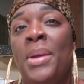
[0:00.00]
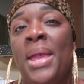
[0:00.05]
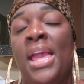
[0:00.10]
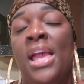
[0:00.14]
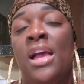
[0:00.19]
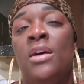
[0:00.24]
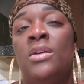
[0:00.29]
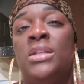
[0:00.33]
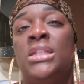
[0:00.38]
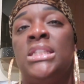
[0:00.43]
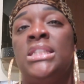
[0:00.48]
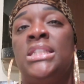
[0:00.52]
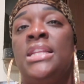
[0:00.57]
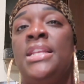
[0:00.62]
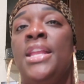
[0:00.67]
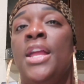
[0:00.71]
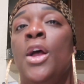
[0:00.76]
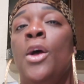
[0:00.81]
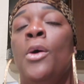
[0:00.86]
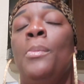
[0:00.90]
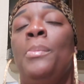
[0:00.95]
pounds to
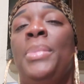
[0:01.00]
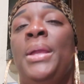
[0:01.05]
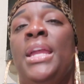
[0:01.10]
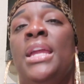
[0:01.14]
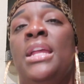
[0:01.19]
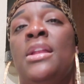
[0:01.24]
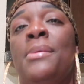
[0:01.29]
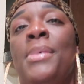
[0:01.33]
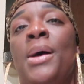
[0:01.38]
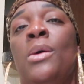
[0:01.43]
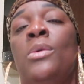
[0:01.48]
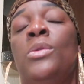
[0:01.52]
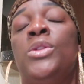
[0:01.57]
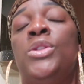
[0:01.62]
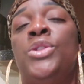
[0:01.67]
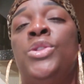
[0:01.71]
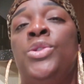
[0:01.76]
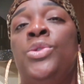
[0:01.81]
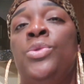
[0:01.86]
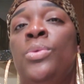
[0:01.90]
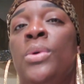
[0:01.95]
now being
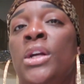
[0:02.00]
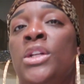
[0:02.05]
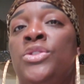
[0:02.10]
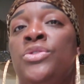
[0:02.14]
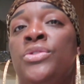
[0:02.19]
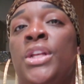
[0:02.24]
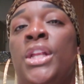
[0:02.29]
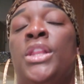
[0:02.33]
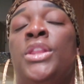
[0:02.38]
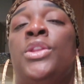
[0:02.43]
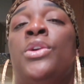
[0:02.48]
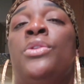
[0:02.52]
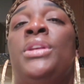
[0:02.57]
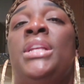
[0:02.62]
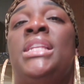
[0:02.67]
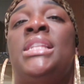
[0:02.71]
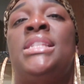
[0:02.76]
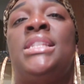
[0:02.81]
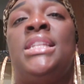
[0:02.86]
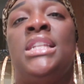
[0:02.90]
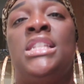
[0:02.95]
about
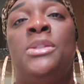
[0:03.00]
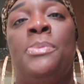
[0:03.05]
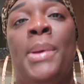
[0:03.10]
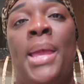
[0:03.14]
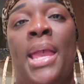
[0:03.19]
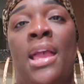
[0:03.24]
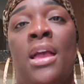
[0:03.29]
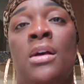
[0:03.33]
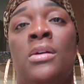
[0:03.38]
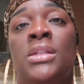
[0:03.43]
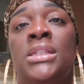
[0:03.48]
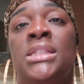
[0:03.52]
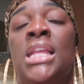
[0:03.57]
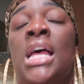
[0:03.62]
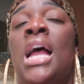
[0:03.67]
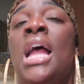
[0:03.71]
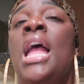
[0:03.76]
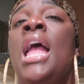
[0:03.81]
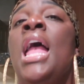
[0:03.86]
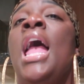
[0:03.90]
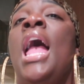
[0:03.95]
236 pounds.
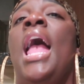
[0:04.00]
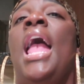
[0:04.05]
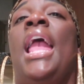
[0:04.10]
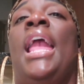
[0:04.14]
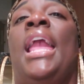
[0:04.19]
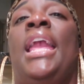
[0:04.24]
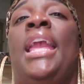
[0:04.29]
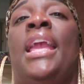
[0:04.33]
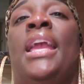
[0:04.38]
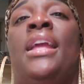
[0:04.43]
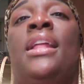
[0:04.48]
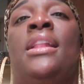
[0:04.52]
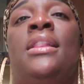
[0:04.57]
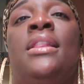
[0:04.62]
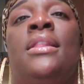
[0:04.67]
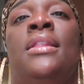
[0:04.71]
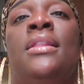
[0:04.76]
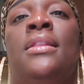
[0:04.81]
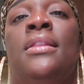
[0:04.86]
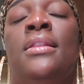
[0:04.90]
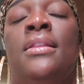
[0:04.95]

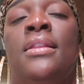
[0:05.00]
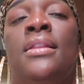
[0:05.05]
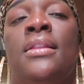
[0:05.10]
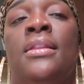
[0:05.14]
And